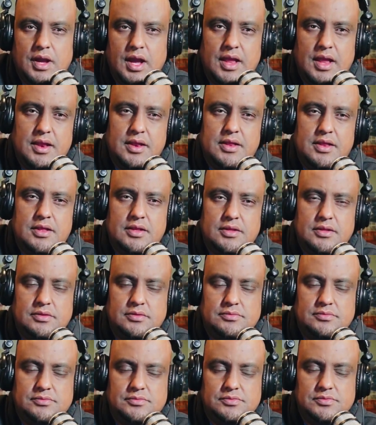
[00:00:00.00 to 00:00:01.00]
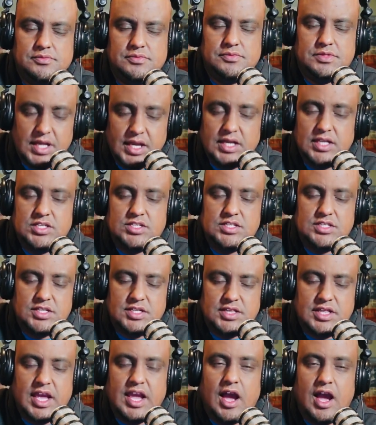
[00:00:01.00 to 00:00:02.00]
and things,
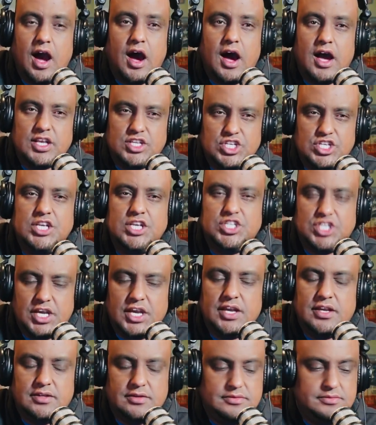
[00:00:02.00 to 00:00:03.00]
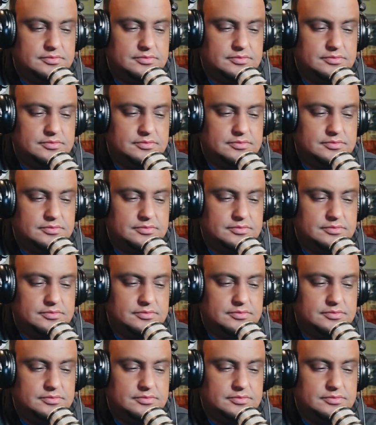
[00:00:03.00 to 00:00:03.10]
they are changing.